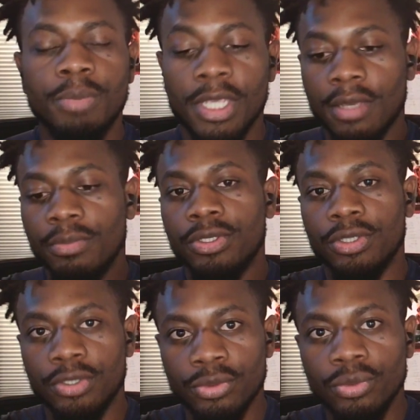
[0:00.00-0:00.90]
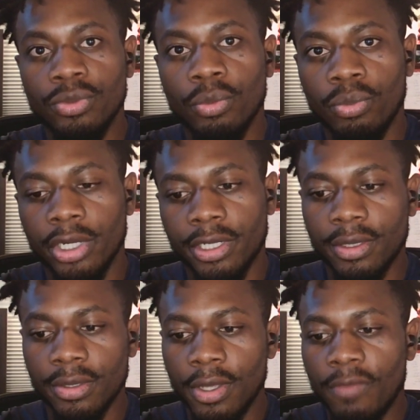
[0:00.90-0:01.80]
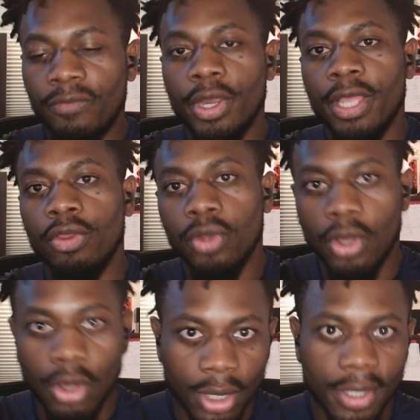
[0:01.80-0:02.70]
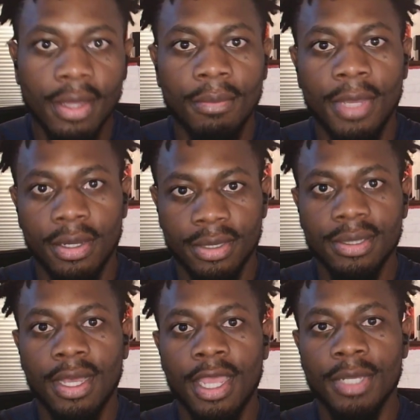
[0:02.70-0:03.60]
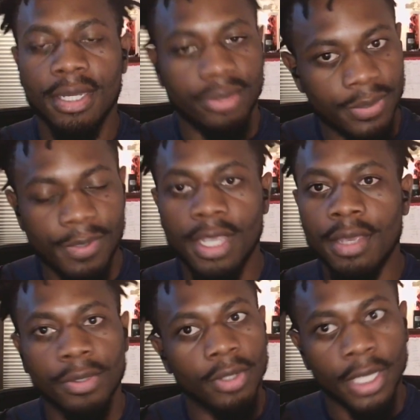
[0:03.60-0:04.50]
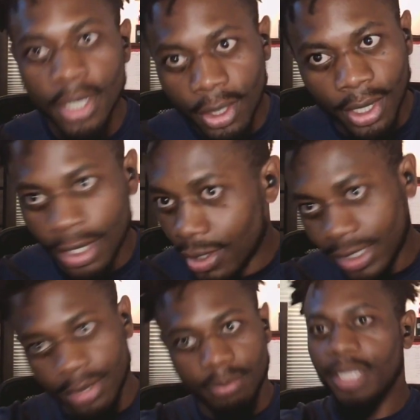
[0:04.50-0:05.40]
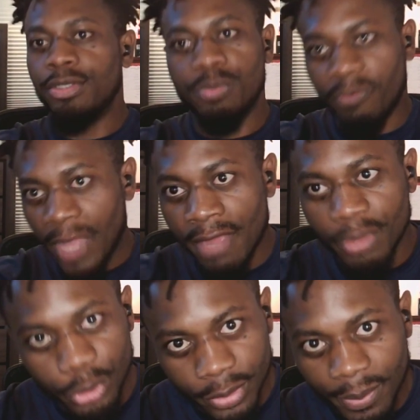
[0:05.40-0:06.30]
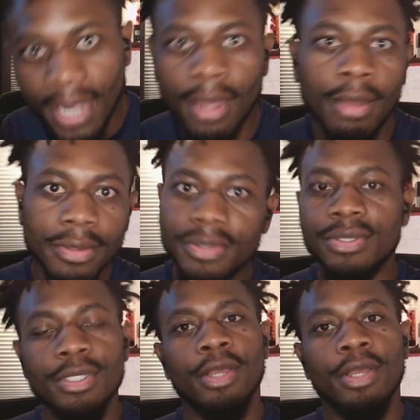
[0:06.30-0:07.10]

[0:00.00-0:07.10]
Being able to do the work for a long amount of time, not just being able to, like, oh, I can bench 500 pounds,